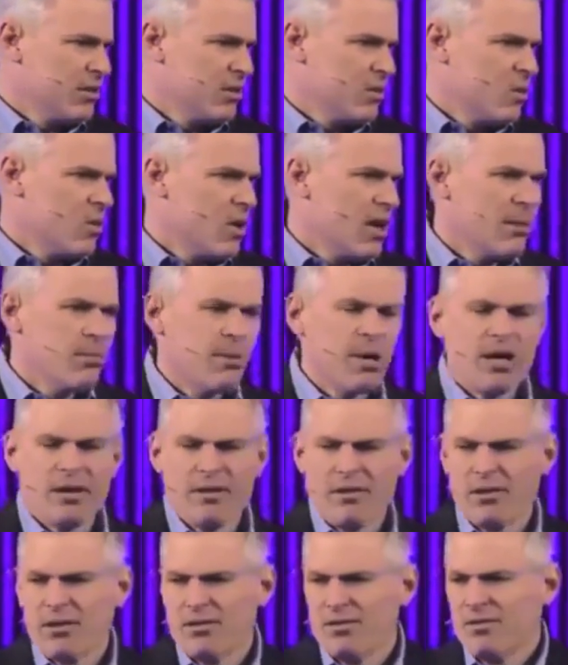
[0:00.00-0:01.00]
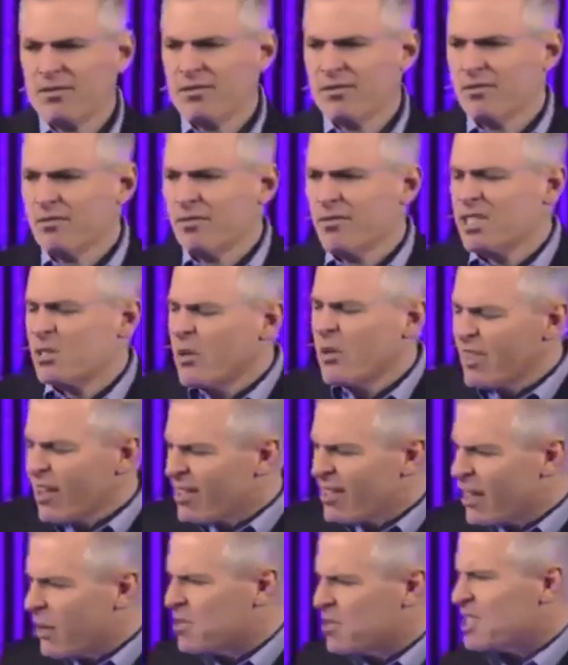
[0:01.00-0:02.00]
Why bother? So we thought
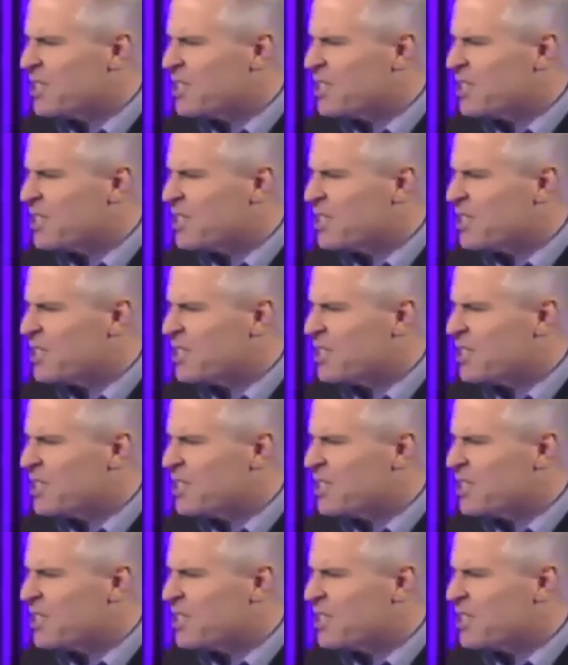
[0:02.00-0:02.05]
that was